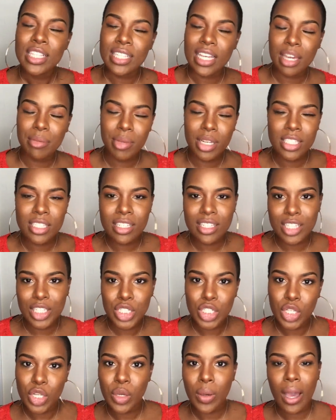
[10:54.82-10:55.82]
So I can basically
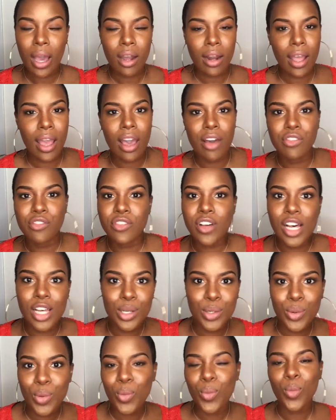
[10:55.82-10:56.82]
show you how to have
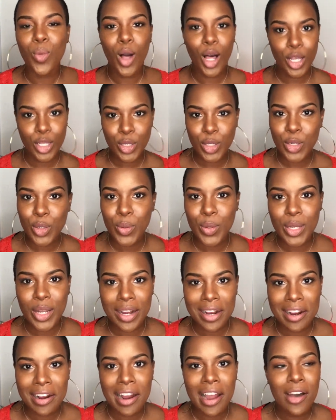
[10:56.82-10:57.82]
fun while you're growing
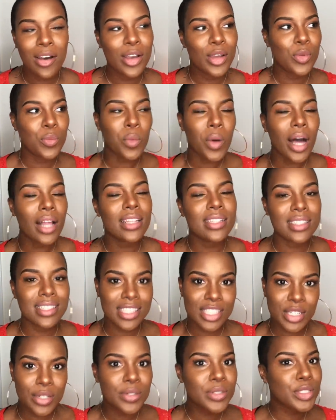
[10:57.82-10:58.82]
your hair out and while it's
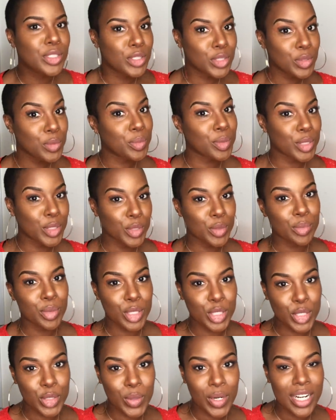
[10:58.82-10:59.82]
still super,
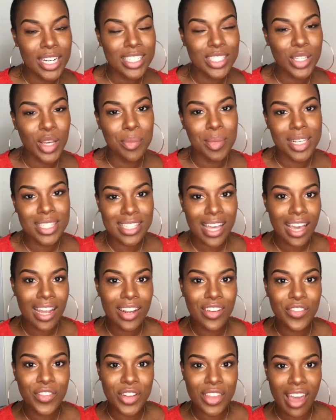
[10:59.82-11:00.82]
super short. So I'm
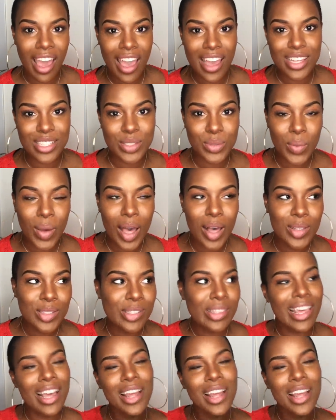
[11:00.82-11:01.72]
excited for that as well. So